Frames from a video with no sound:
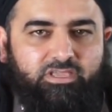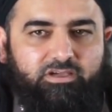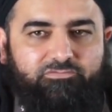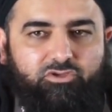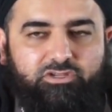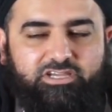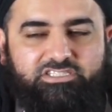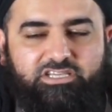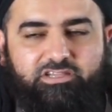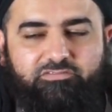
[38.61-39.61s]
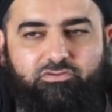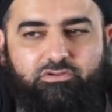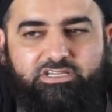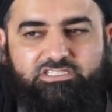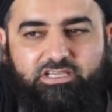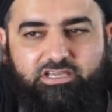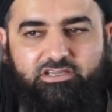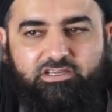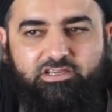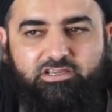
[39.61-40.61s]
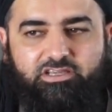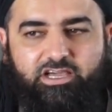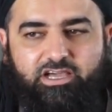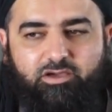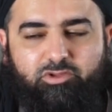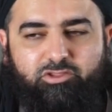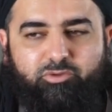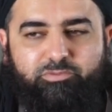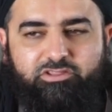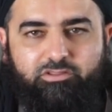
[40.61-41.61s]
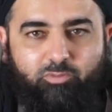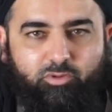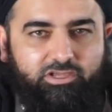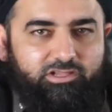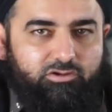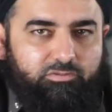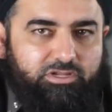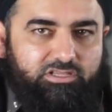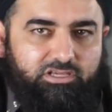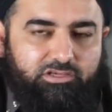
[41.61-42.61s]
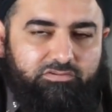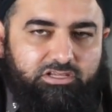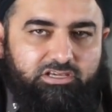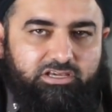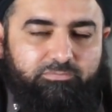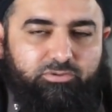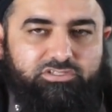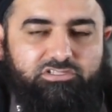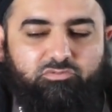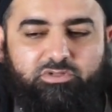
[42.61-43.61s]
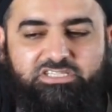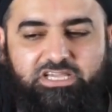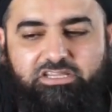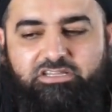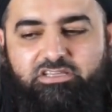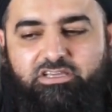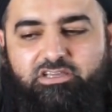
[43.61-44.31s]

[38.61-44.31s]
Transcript: a few days here and a few days there, um, a little bit in the morning, a little bit in the evening, a person will attain